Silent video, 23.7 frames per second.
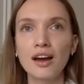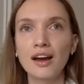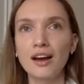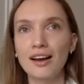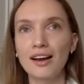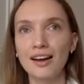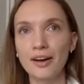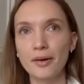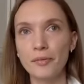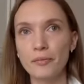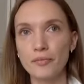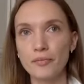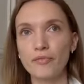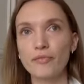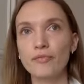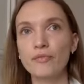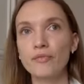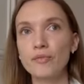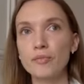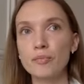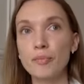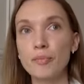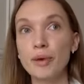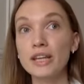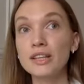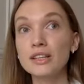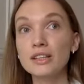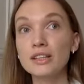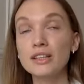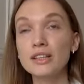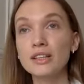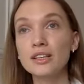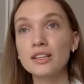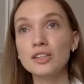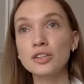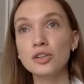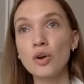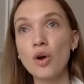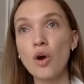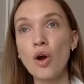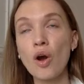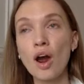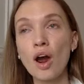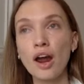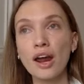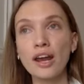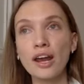Um, but
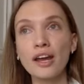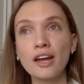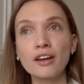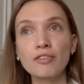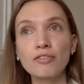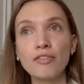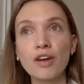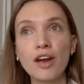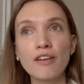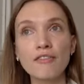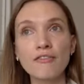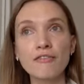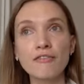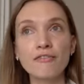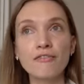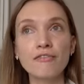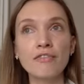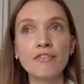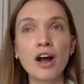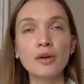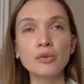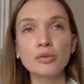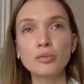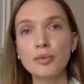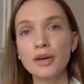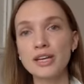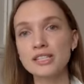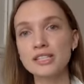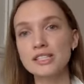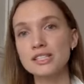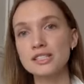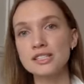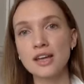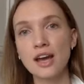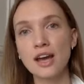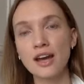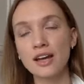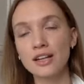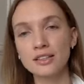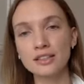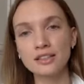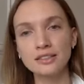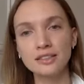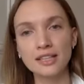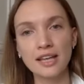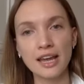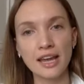I found my style
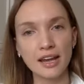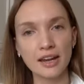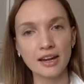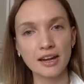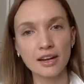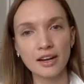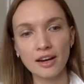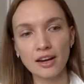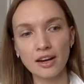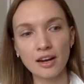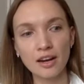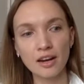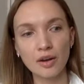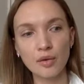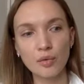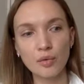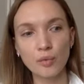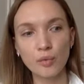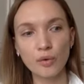in editing,